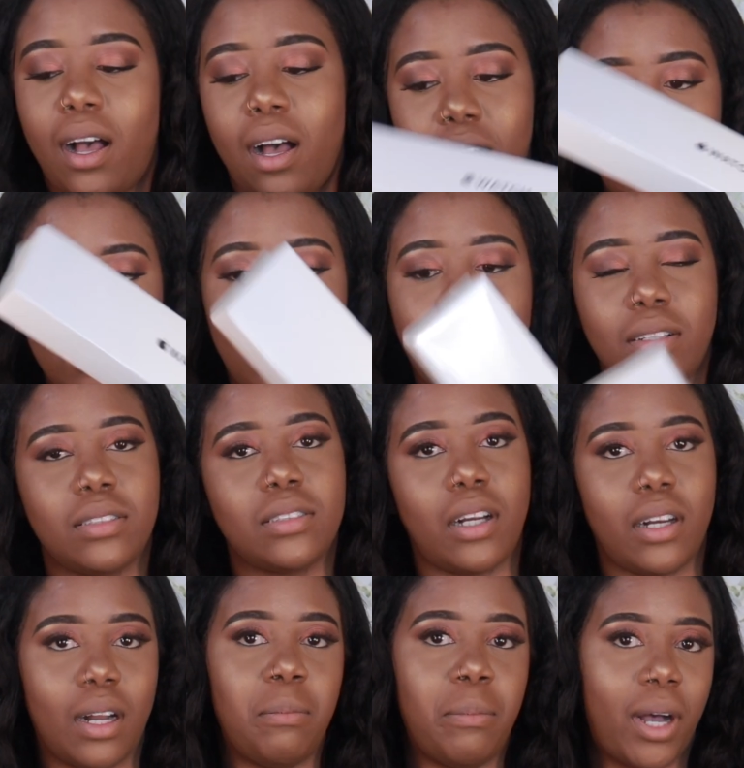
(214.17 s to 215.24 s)
I'll
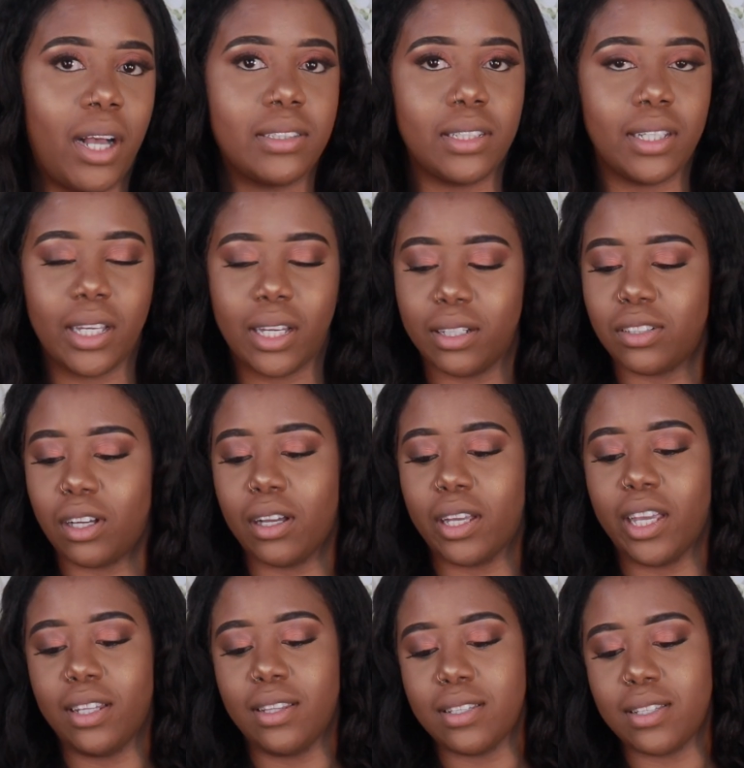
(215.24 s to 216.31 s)
start unboxing it and
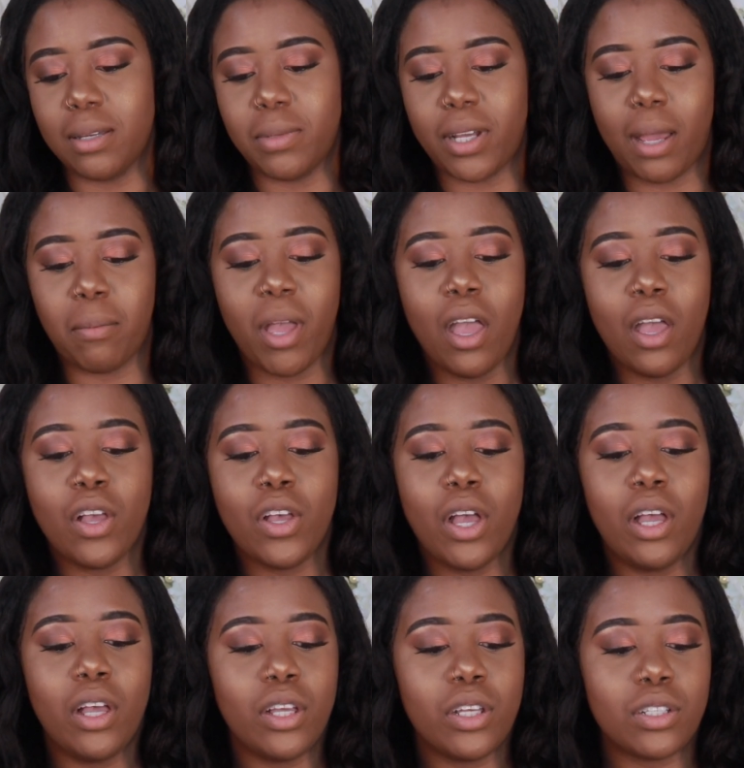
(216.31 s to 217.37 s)
talking at the same time.
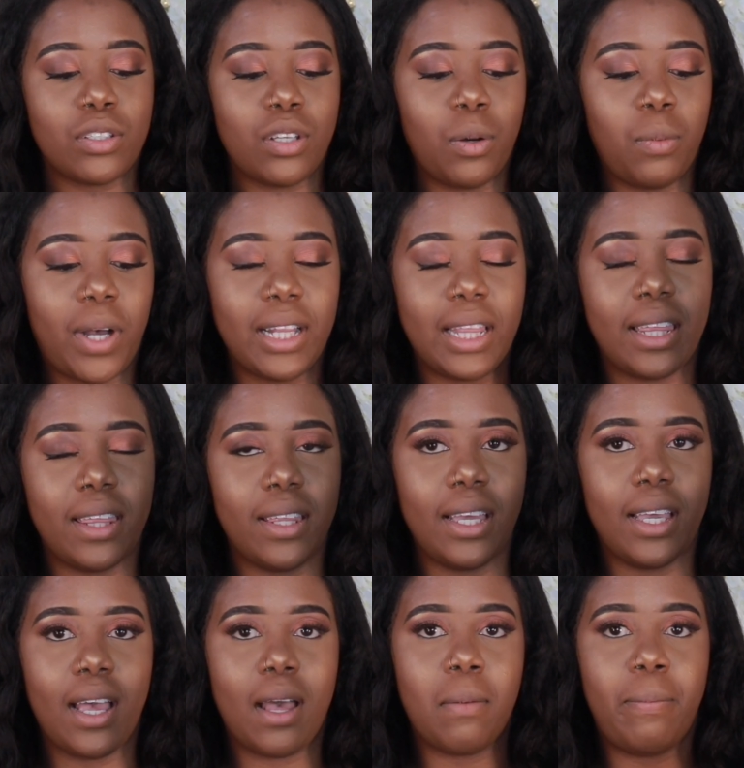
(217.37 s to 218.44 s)
So one
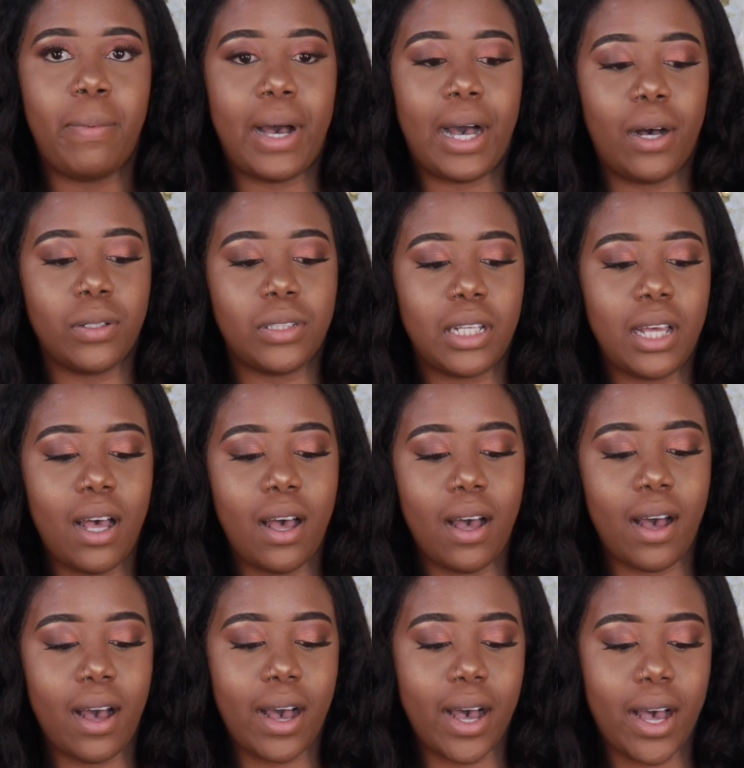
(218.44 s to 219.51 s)
thing about
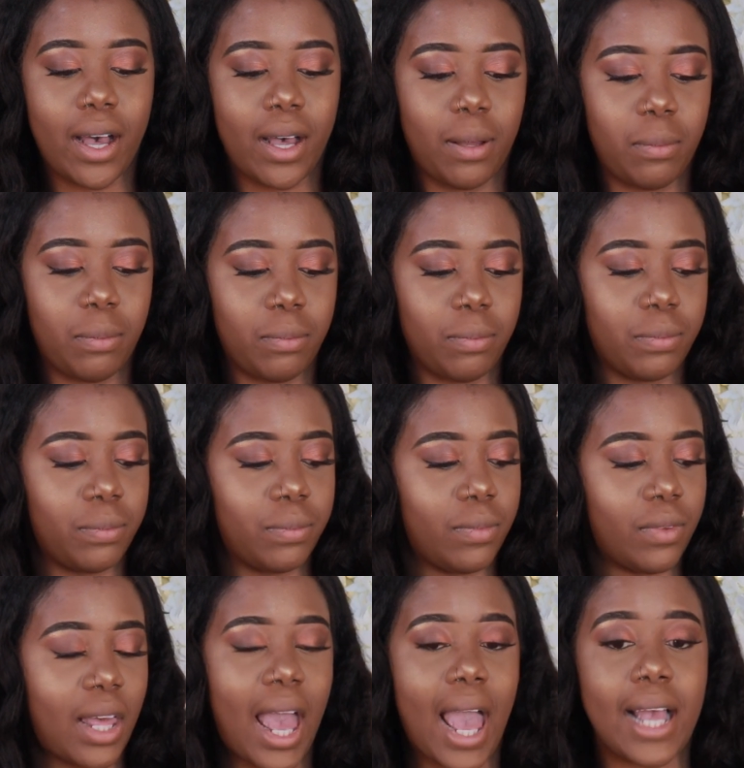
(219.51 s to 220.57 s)

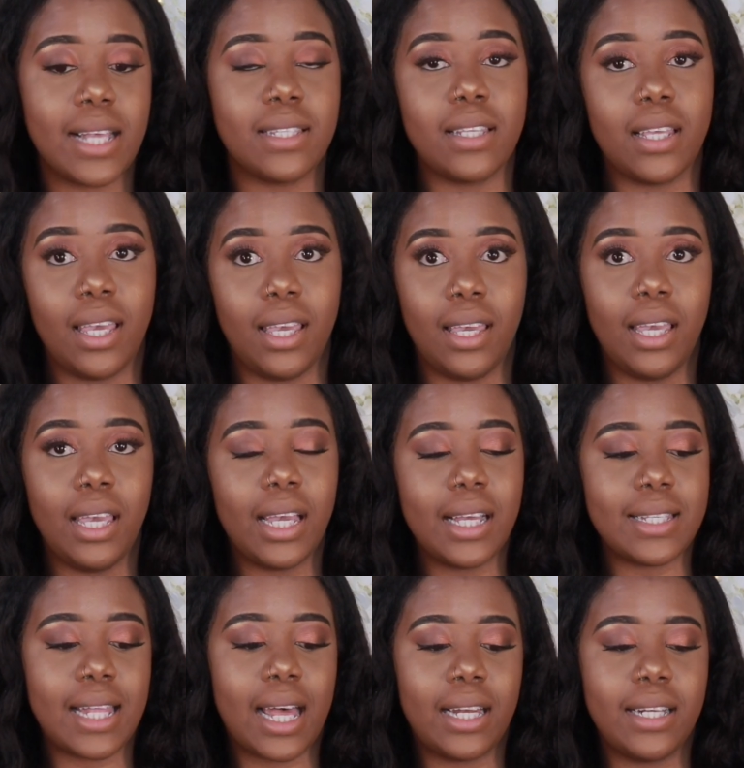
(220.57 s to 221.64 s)
the SE
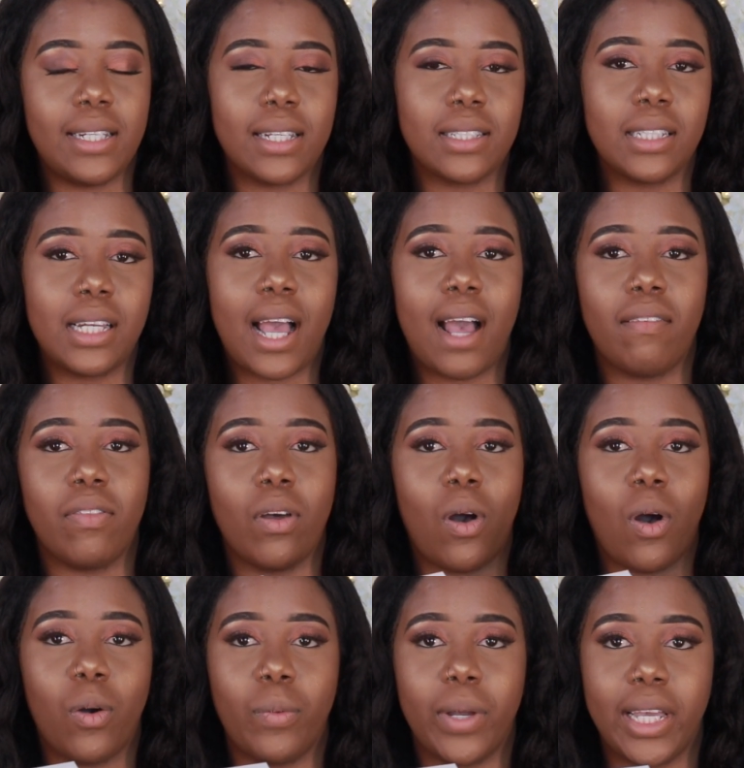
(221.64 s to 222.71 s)
is that it doesn't have the
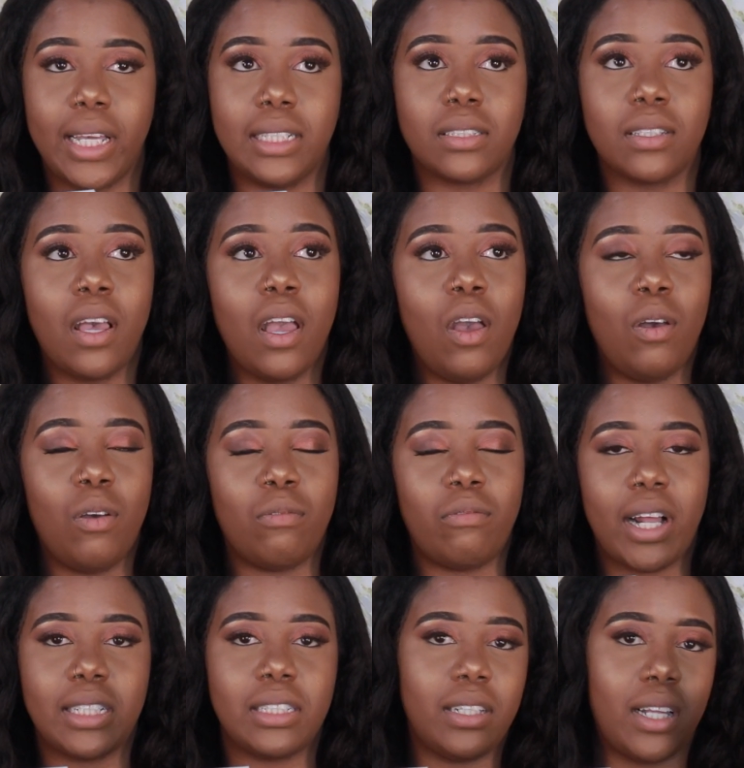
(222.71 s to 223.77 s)
always
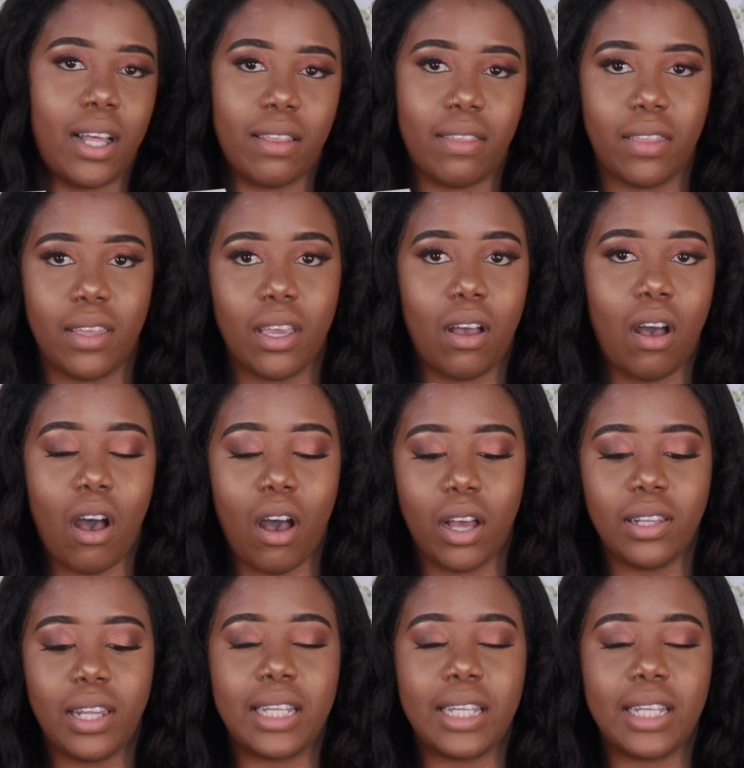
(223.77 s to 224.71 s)
retina thing on.